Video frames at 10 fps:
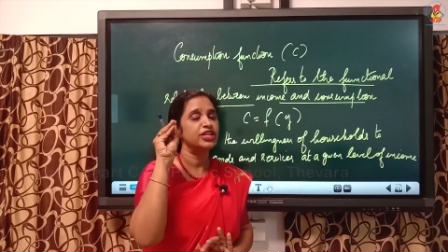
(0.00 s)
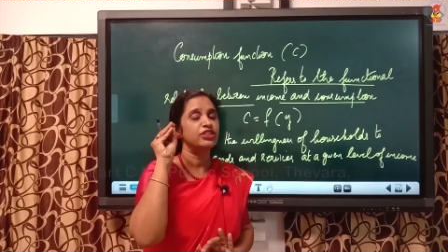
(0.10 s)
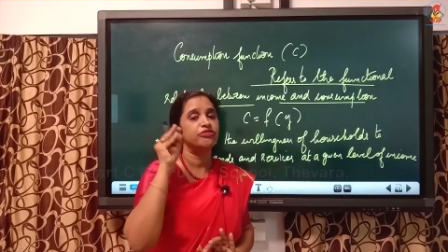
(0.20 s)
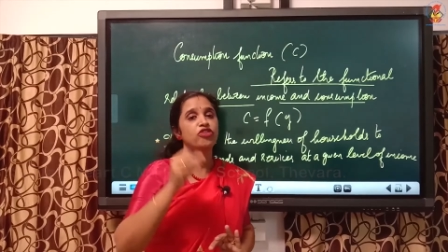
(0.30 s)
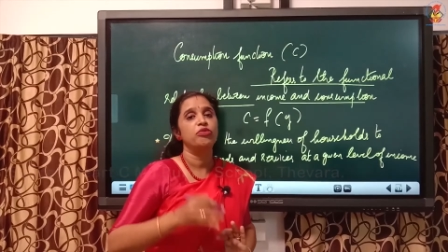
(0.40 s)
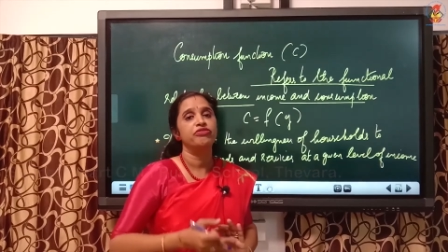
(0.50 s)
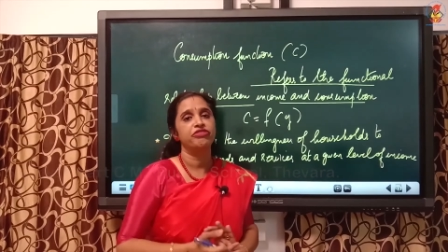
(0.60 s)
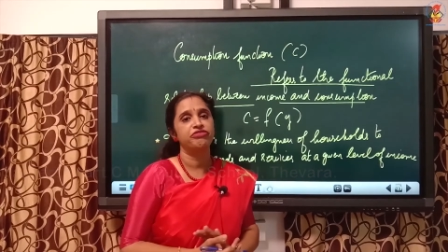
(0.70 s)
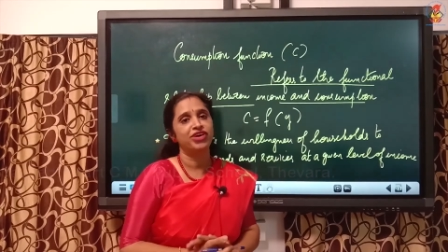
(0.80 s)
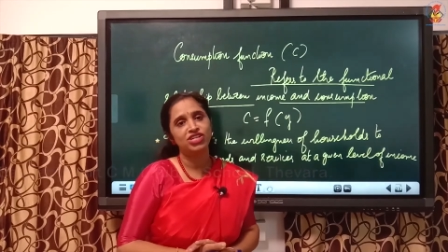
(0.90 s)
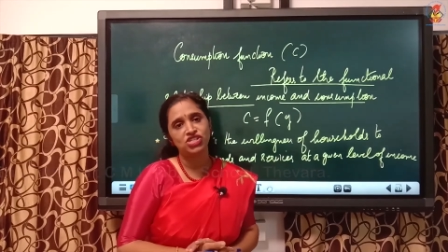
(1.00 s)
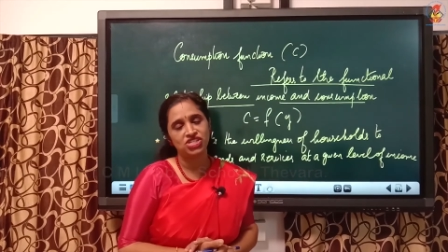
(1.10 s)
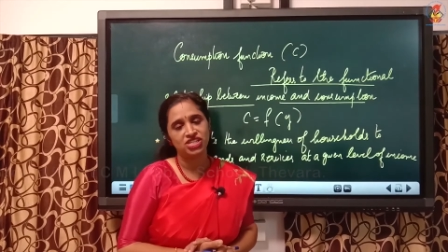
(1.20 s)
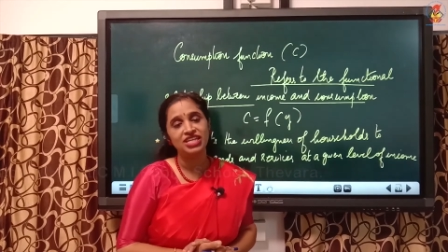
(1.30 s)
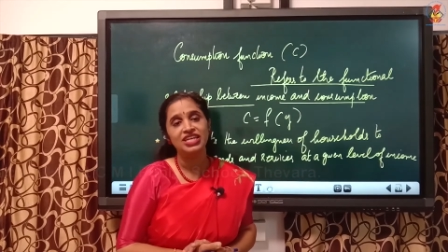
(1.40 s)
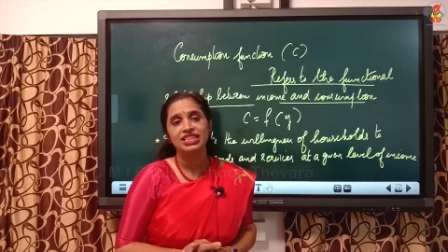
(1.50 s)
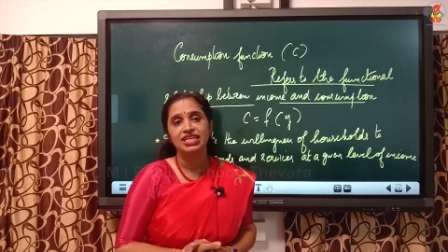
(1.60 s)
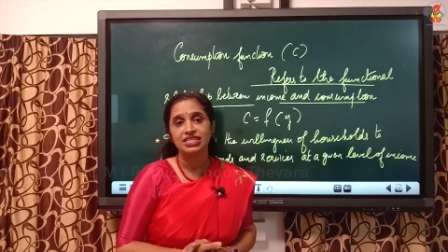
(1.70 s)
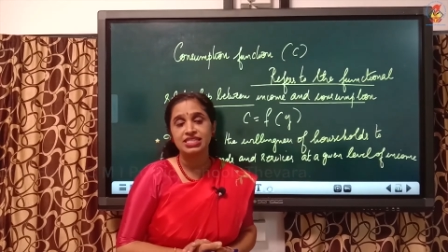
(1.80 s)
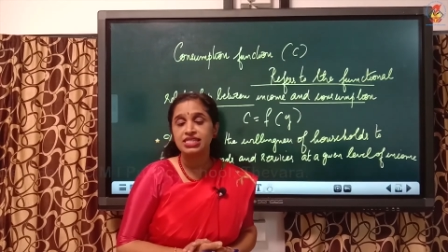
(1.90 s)
in the form of a function that
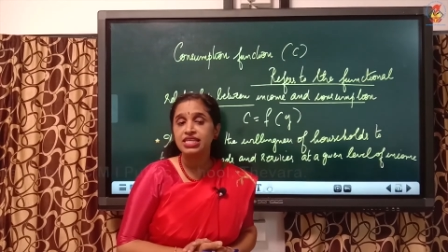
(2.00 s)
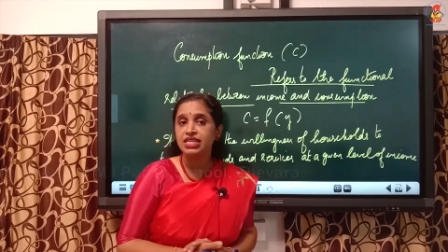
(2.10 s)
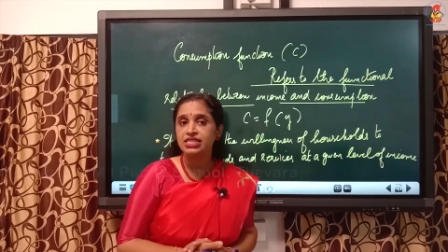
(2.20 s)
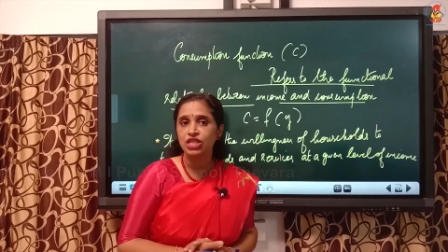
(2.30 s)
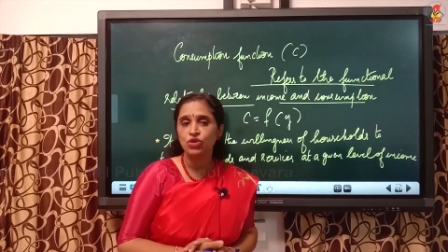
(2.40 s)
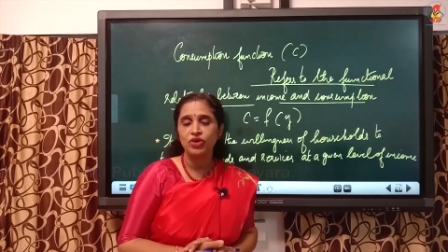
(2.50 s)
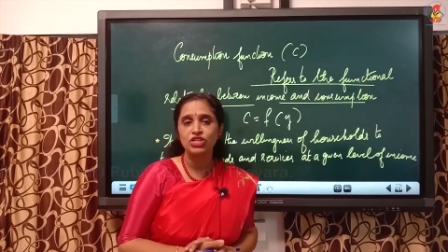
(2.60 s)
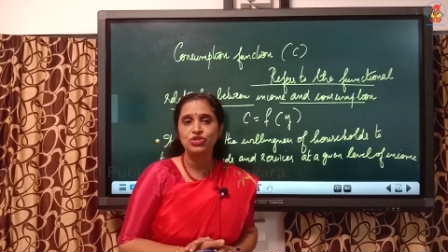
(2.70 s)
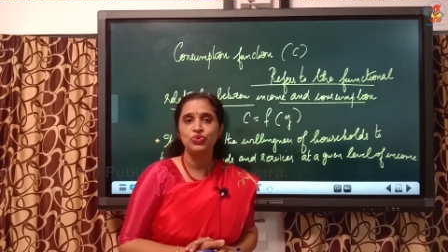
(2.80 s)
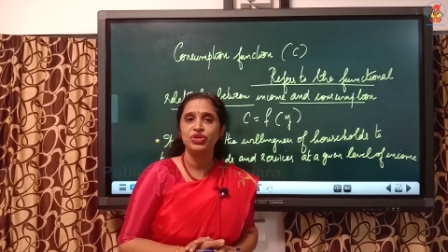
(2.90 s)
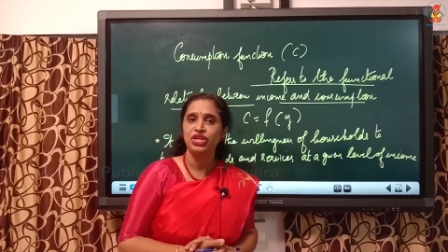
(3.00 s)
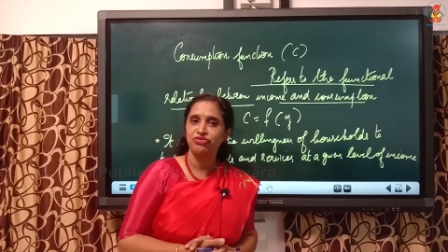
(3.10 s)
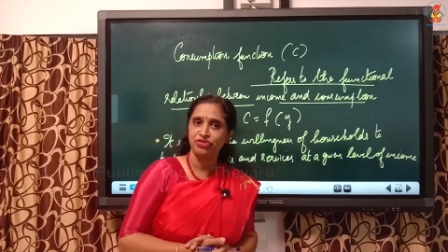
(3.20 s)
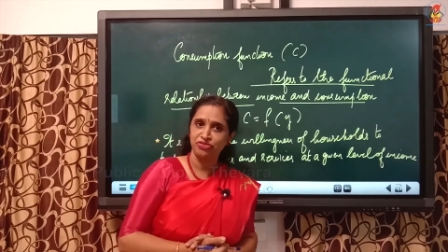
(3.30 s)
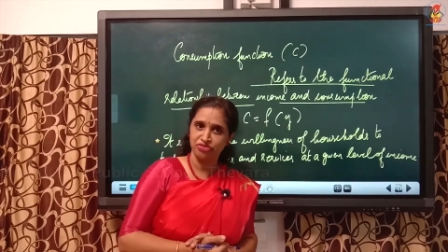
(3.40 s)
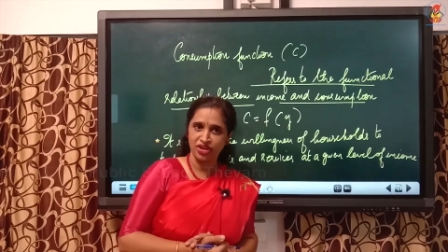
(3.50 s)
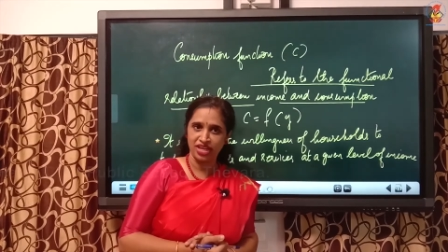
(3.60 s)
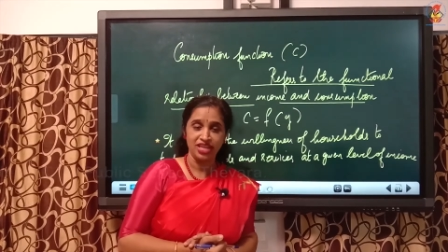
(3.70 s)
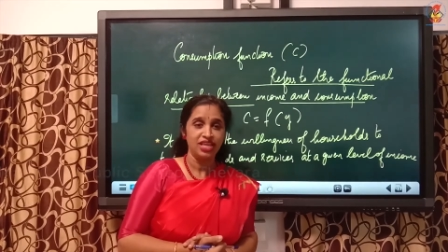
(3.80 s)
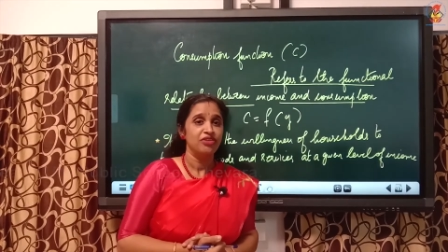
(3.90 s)
is C is equal to F of Y.
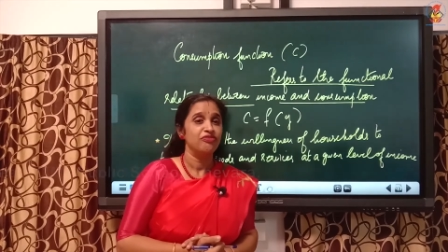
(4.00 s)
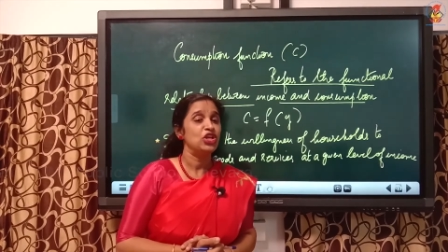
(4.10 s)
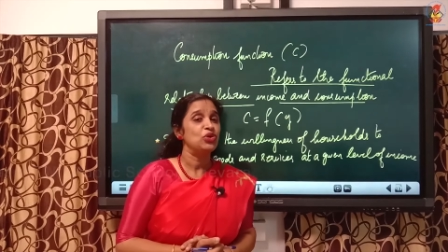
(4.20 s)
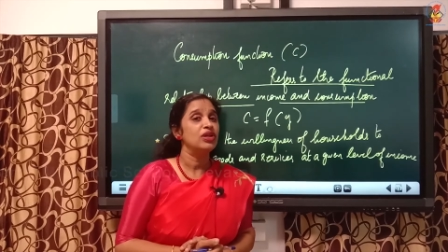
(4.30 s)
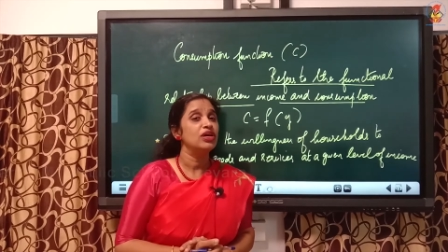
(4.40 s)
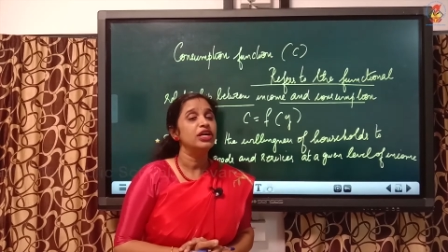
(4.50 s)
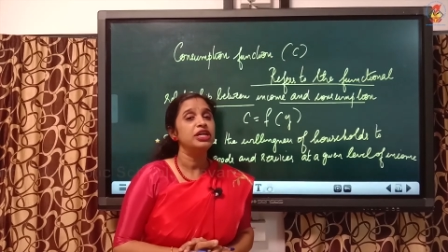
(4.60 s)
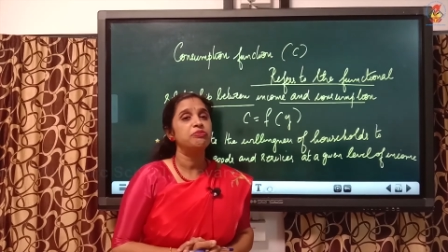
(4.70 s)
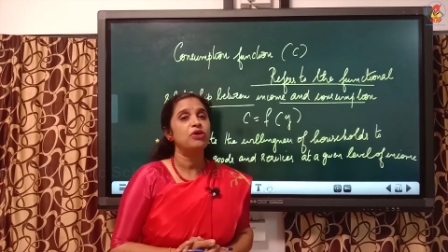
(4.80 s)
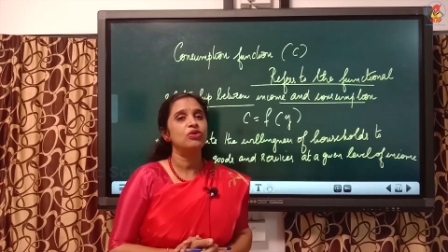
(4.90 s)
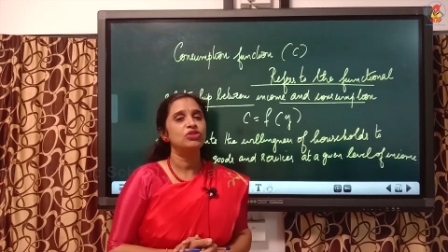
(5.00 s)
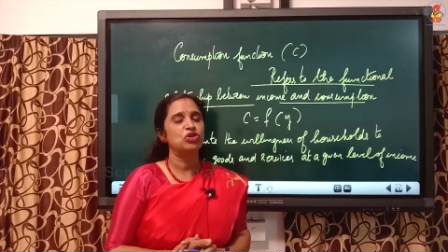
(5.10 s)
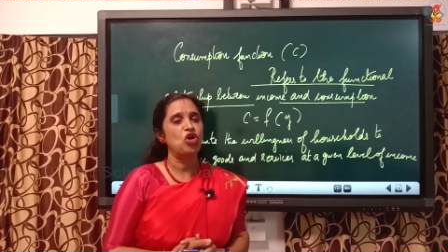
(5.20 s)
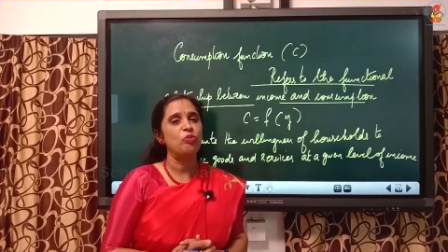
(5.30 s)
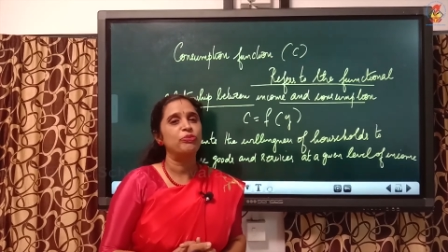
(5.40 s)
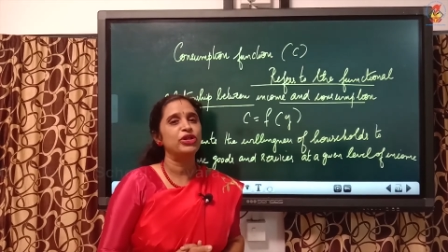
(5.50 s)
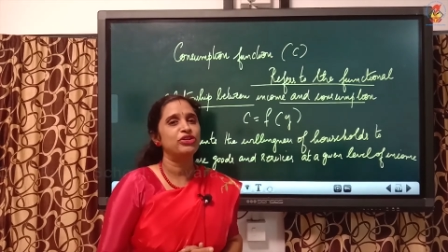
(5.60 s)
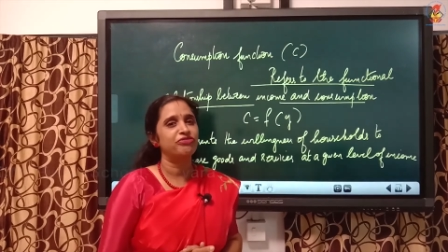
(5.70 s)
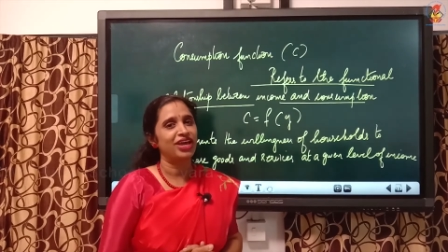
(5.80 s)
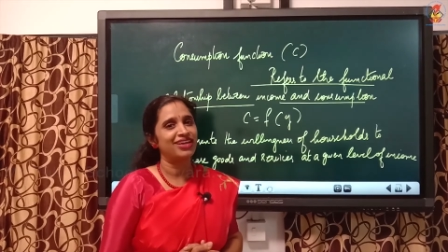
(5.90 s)
When you learned about the component
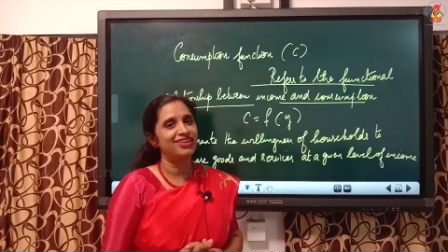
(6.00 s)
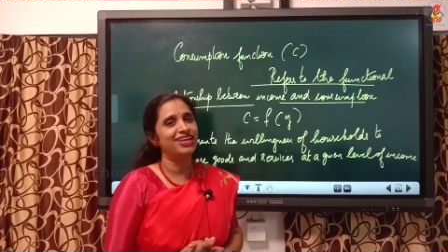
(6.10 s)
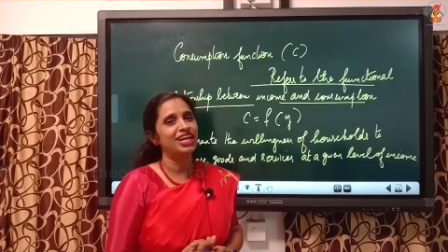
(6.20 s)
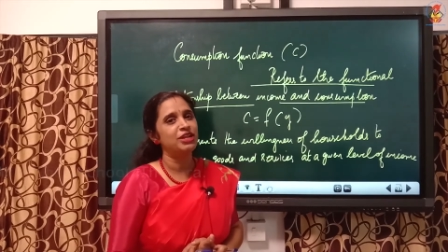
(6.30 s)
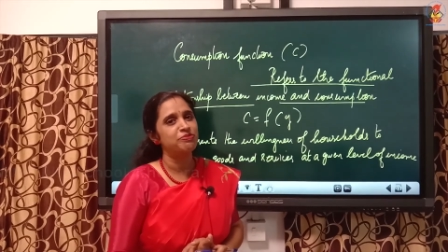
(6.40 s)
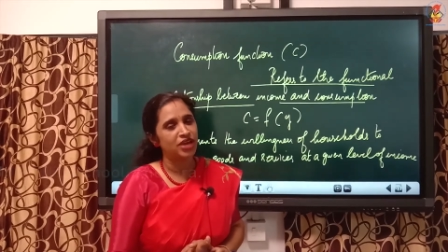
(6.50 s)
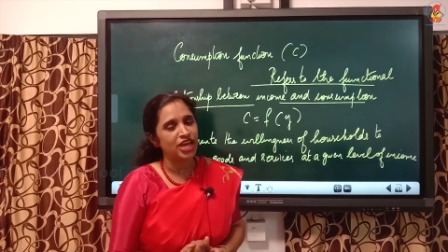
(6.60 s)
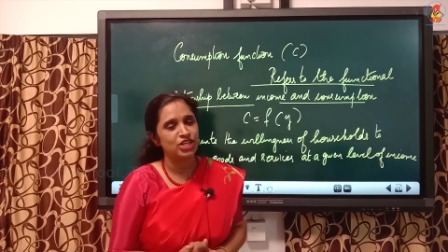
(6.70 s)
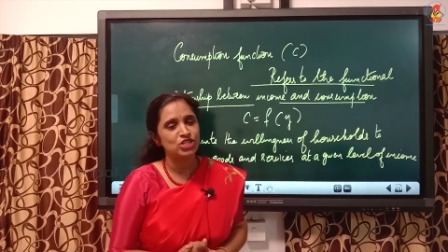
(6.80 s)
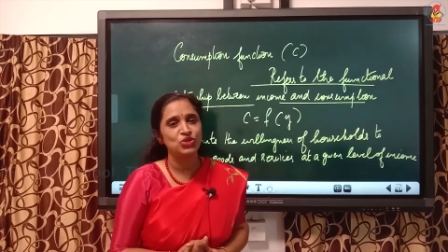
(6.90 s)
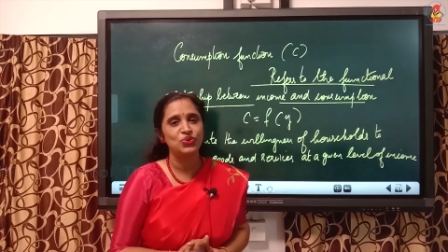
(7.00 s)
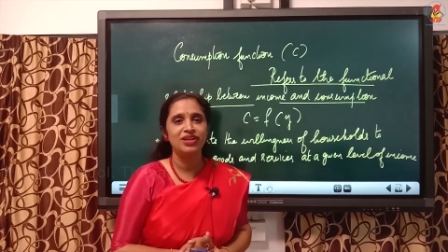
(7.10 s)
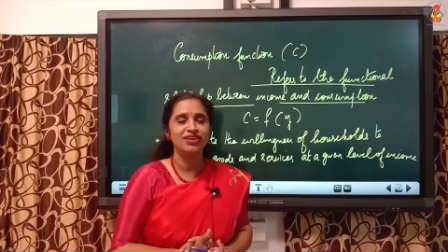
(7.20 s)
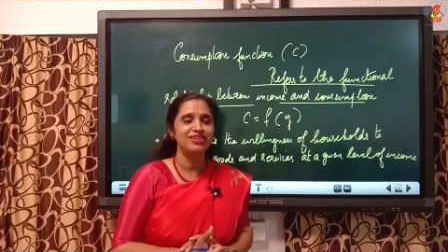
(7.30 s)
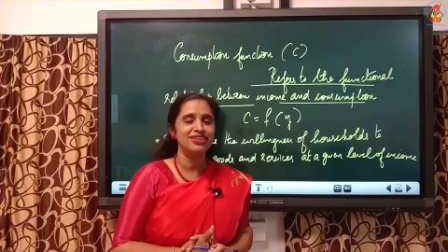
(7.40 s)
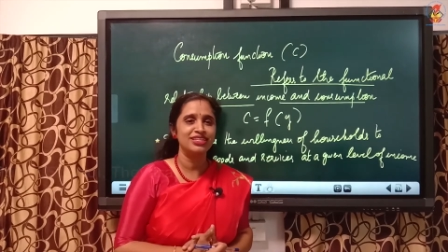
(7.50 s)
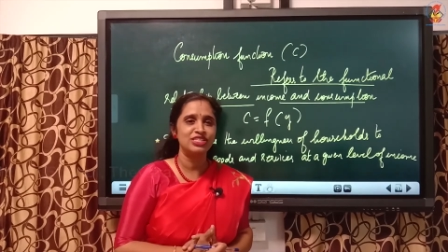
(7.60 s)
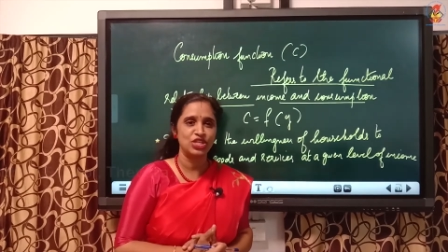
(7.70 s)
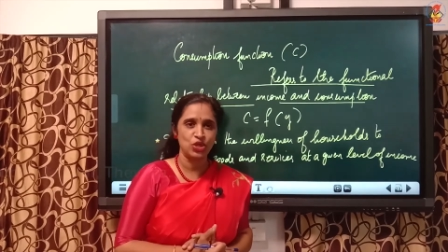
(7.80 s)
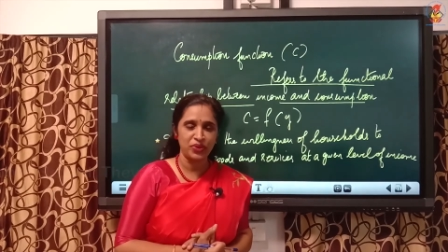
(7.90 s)
of aggregate demand, you learned this
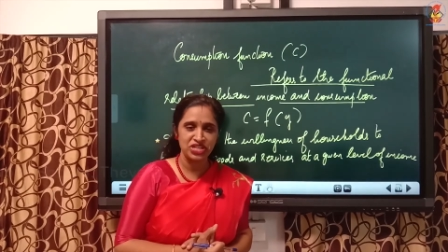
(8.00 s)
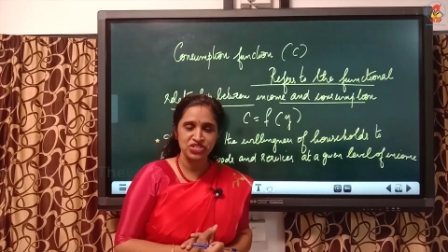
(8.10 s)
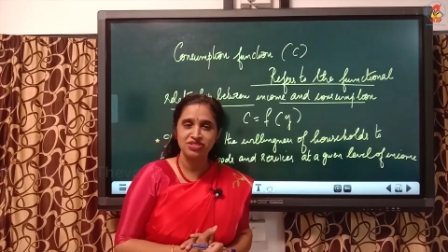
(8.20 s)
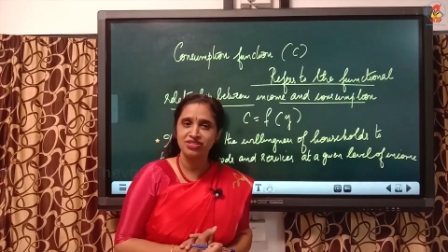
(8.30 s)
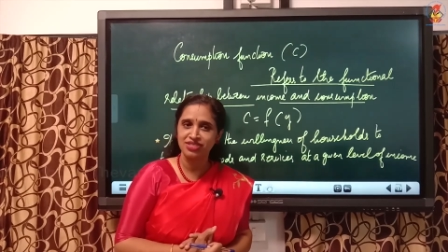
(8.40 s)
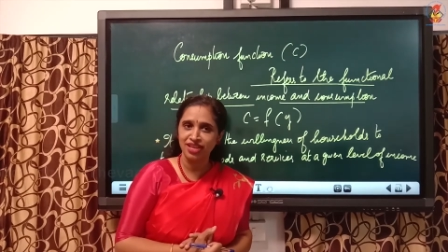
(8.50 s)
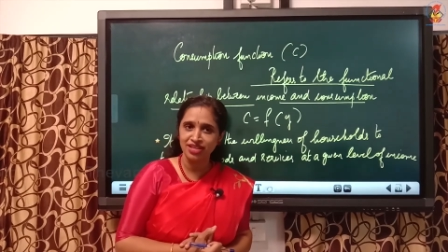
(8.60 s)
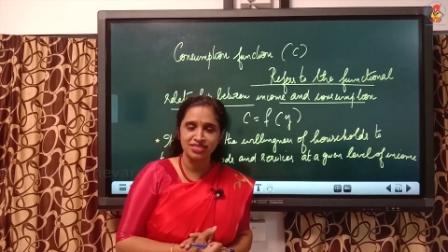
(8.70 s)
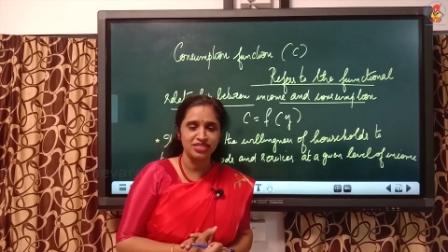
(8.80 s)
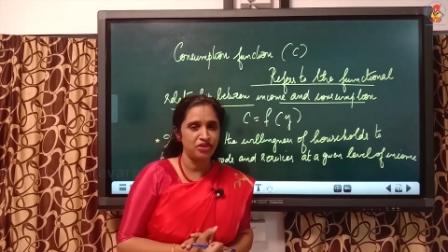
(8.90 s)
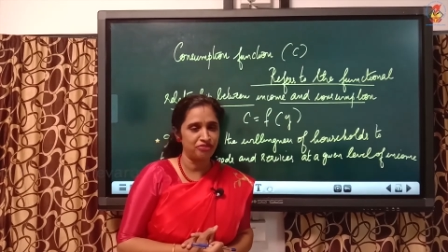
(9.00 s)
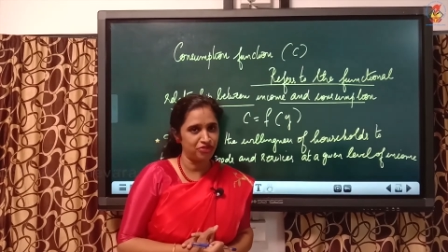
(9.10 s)
equation C is the F